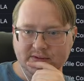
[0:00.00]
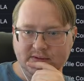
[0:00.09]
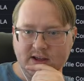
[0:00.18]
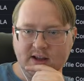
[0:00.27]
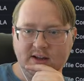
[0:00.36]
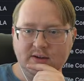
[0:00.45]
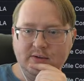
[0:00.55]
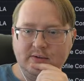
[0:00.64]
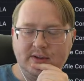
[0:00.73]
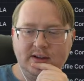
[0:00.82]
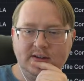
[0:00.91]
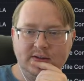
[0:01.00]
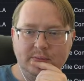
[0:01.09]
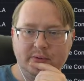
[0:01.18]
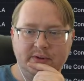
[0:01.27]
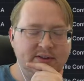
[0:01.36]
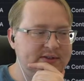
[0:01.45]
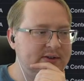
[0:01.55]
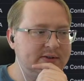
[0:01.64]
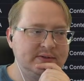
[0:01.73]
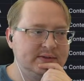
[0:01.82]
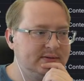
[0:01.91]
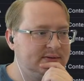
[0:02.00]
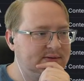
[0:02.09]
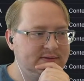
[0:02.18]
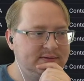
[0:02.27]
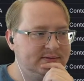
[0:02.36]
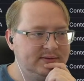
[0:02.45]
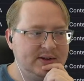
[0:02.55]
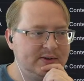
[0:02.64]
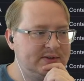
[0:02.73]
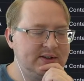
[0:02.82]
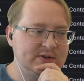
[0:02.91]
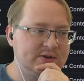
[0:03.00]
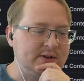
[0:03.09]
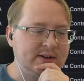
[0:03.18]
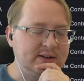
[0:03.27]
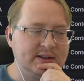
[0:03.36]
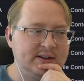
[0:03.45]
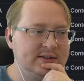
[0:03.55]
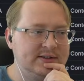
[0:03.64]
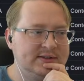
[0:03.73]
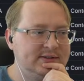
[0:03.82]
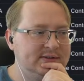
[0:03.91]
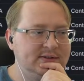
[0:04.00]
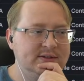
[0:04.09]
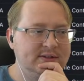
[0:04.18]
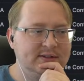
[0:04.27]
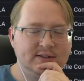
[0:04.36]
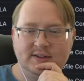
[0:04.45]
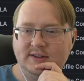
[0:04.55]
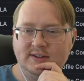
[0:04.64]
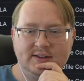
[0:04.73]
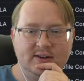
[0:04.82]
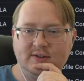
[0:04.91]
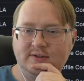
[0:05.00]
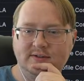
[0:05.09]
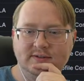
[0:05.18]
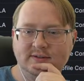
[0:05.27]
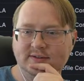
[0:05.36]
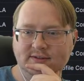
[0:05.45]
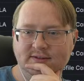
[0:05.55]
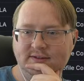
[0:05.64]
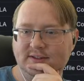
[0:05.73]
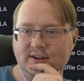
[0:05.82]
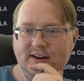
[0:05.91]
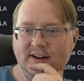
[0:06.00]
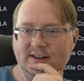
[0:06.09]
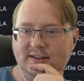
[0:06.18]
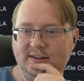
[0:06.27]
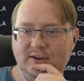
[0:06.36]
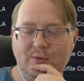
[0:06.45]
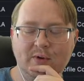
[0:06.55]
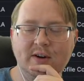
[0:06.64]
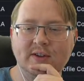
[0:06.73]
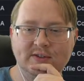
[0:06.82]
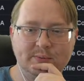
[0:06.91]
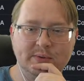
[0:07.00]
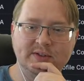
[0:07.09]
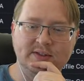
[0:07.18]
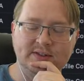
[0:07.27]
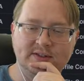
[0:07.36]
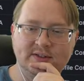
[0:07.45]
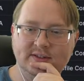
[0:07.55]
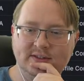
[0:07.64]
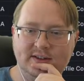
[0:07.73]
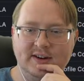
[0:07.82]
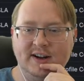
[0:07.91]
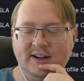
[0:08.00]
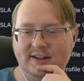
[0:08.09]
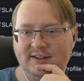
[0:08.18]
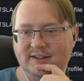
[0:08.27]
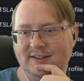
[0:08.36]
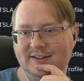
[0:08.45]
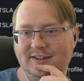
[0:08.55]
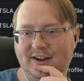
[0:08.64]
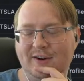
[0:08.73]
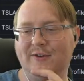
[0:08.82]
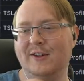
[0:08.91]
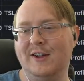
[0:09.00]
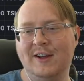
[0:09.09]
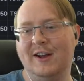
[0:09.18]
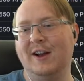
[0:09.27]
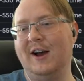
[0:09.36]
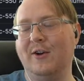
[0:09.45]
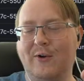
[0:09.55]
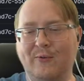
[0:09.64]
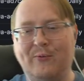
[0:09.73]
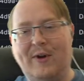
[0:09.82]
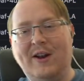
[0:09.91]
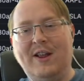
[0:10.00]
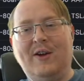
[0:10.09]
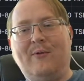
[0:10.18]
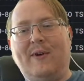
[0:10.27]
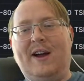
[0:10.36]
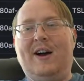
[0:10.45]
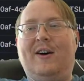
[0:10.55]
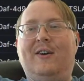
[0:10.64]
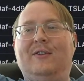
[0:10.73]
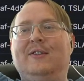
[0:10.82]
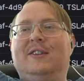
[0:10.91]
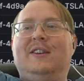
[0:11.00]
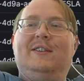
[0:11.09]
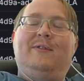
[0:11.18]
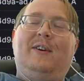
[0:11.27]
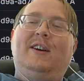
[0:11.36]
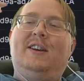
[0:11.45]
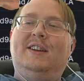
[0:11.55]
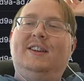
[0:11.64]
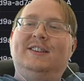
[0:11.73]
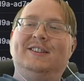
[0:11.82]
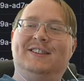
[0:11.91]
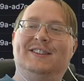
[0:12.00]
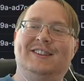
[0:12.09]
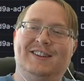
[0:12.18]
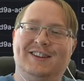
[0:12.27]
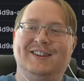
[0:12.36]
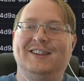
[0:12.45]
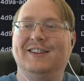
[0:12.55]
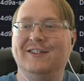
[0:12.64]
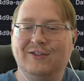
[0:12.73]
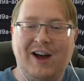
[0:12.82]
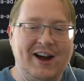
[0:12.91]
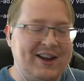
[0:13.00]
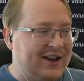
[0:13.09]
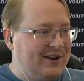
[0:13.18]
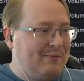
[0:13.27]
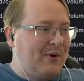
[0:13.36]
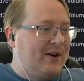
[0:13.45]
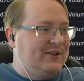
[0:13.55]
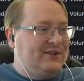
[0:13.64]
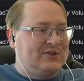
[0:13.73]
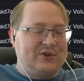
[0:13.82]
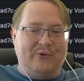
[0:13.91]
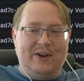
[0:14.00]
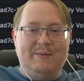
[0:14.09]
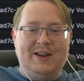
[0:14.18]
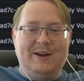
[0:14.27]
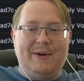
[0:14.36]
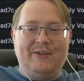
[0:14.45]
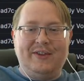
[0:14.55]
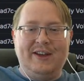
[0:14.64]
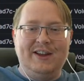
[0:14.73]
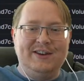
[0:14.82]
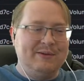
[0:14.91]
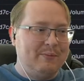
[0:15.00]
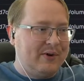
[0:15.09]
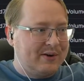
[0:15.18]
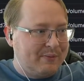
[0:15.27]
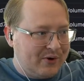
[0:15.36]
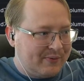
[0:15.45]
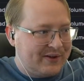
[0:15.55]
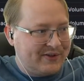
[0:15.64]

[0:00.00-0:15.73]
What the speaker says: Thank you. Thank you. Please don't say shit like that. Don't. All right? You don't work in this business. All right? I don't go running around fucking Lockheed and Martin screaming about the Hindenburg moment,